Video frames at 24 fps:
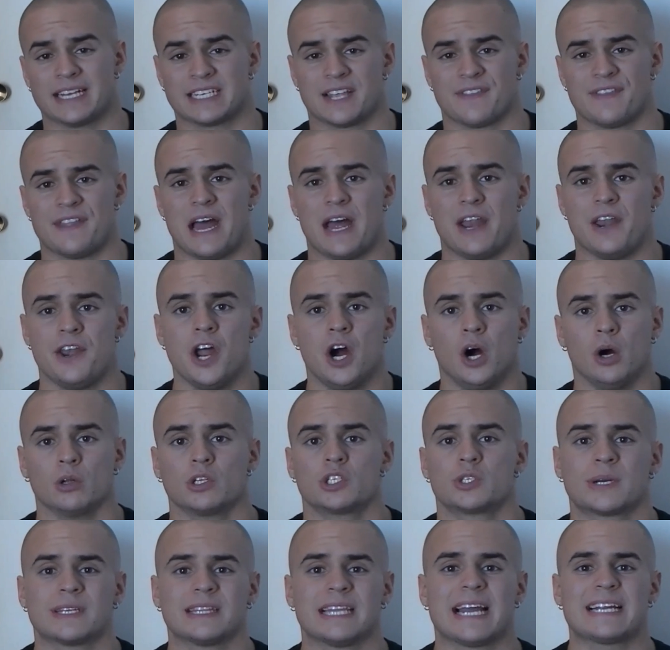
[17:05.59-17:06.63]
guys on that
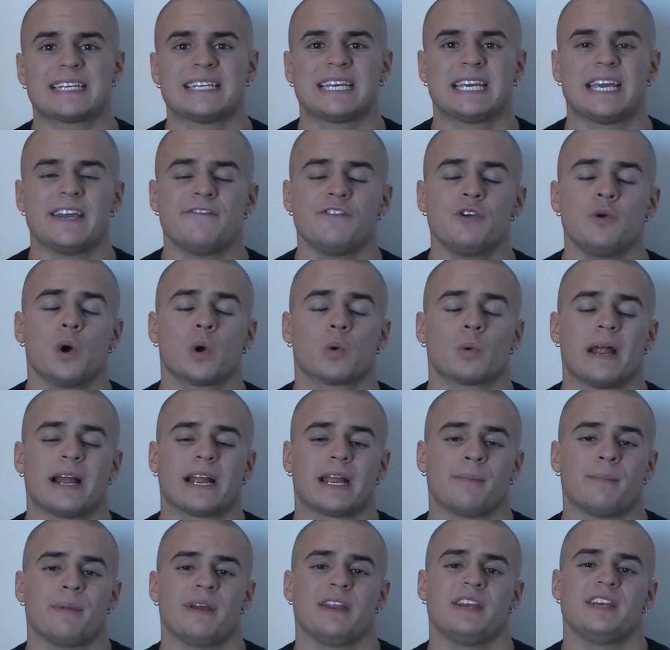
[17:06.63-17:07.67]
note, so I'd like to give you a
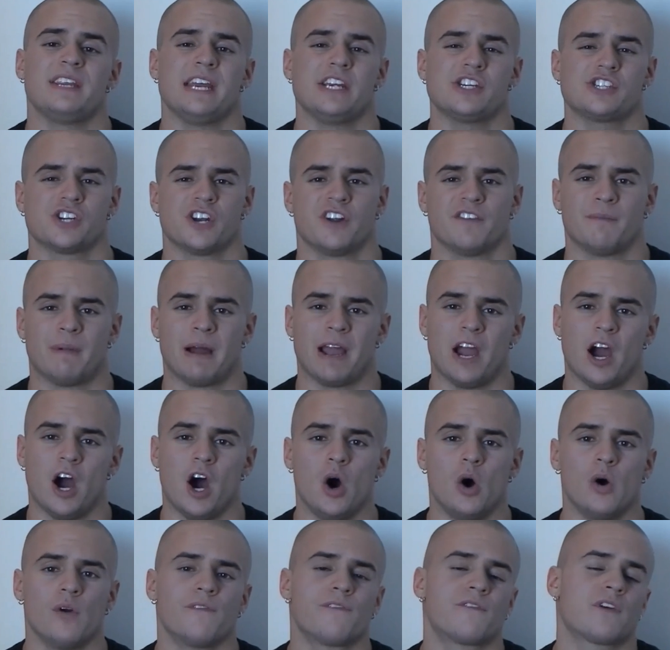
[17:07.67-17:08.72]
recommendation of my
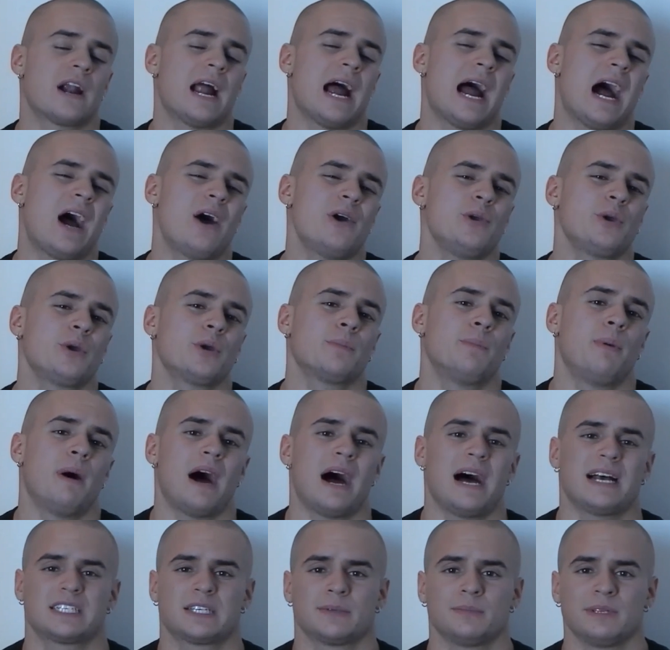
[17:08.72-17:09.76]
own for how you could
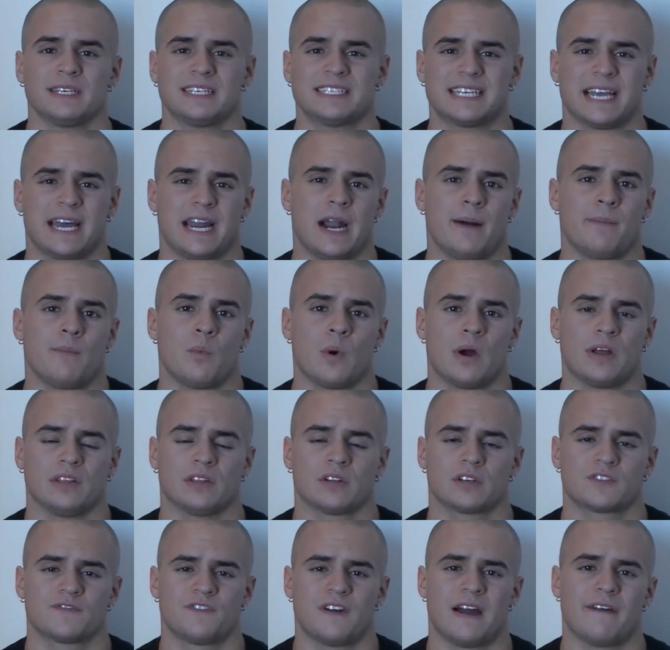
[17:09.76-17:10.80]
possibly set up
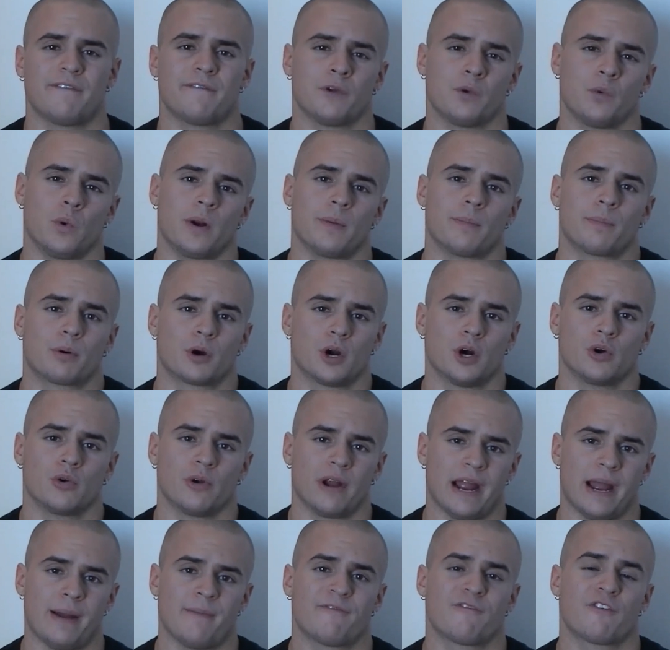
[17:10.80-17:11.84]
Wendler's 531
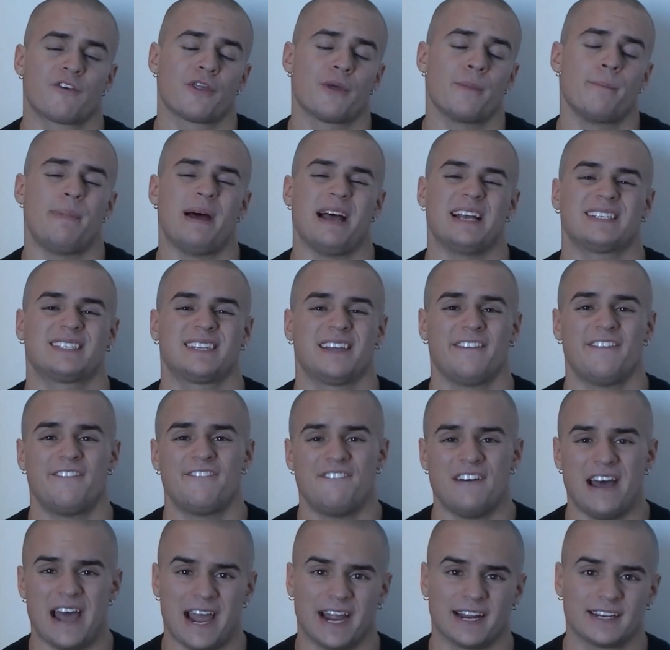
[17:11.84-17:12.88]
program for the best
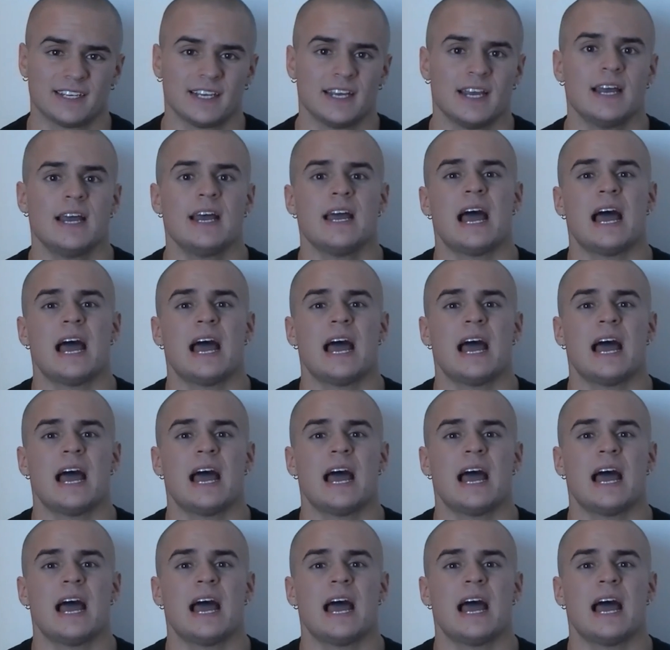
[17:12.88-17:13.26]
effect.